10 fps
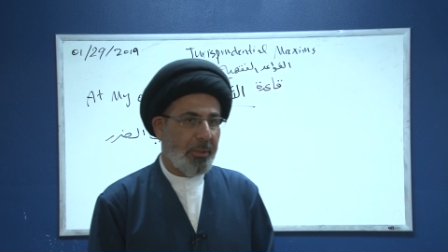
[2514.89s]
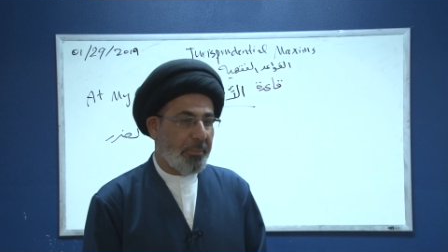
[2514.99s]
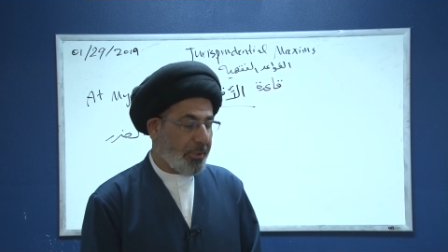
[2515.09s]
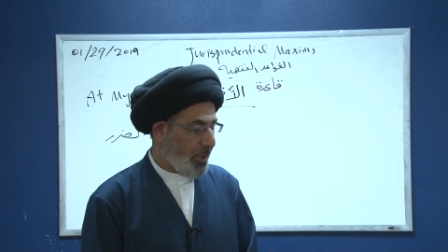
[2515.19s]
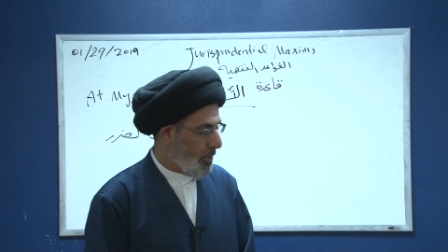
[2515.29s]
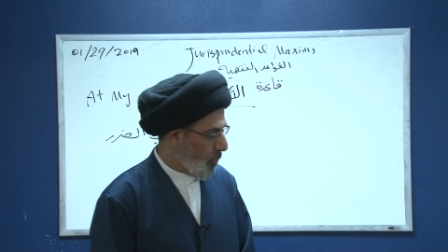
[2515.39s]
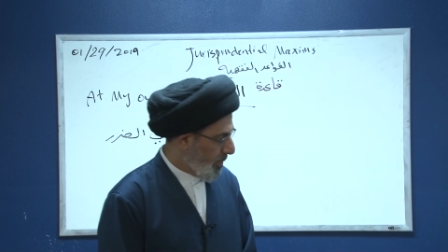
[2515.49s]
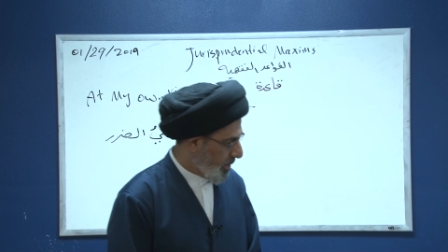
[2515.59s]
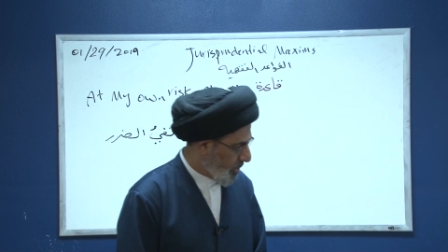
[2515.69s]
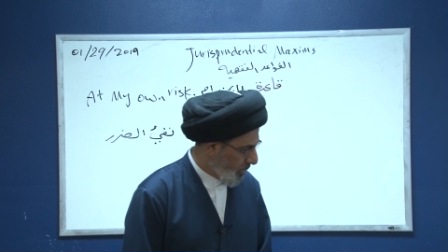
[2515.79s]
but the
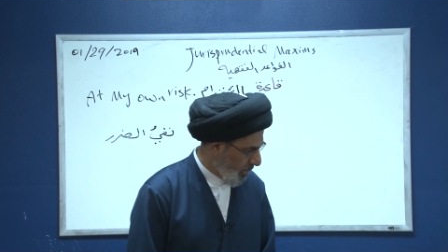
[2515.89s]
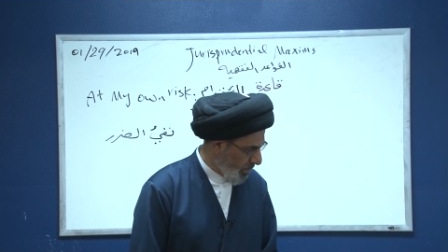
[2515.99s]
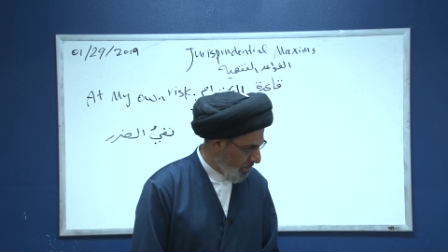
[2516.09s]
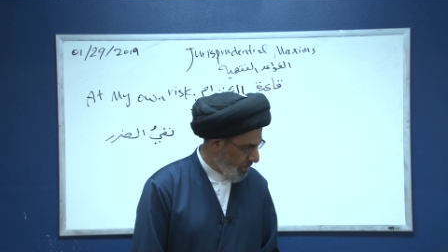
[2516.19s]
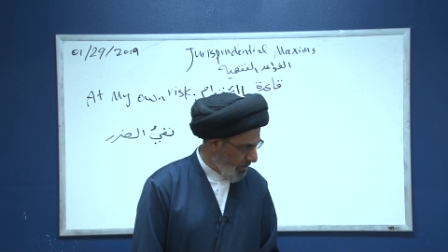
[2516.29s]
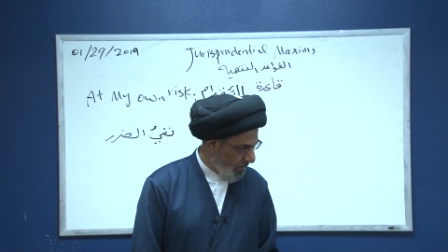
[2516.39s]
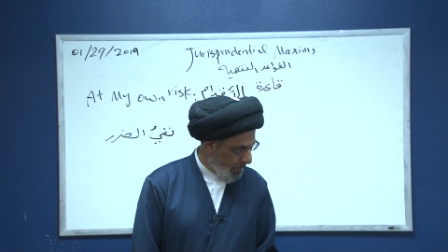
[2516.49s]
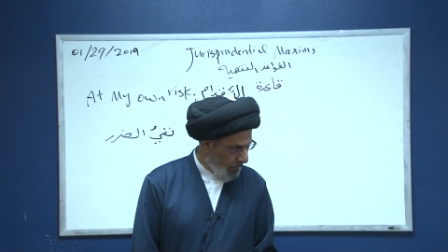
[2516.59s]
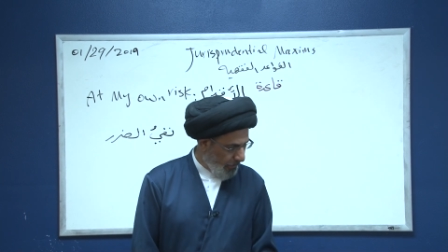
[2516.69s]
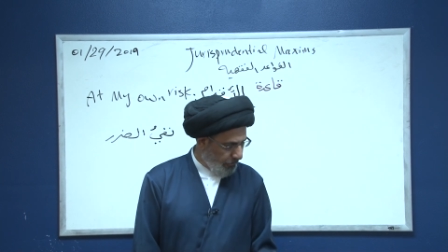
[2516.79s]
human souls
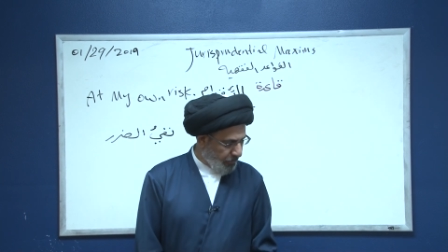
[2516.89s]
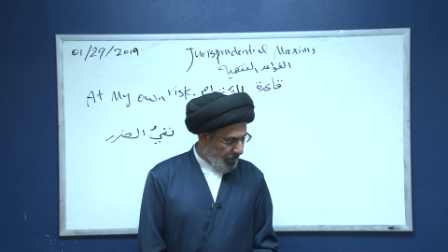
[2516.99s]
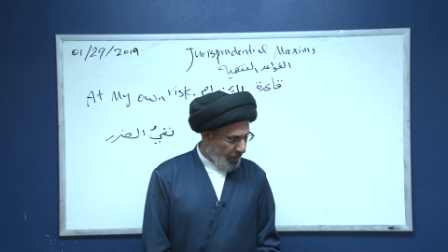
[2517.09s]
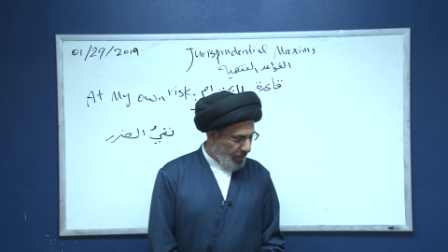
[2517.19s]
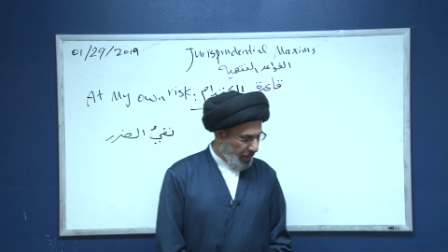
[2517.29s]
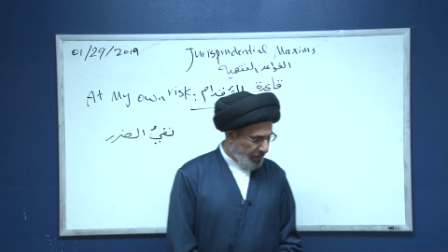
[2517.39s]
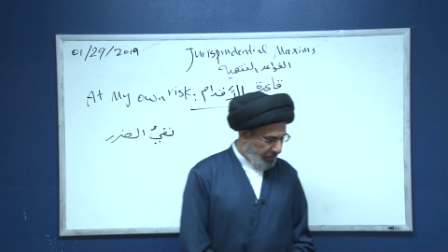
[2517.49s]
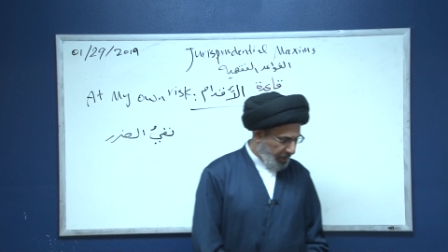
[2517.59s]
cannot be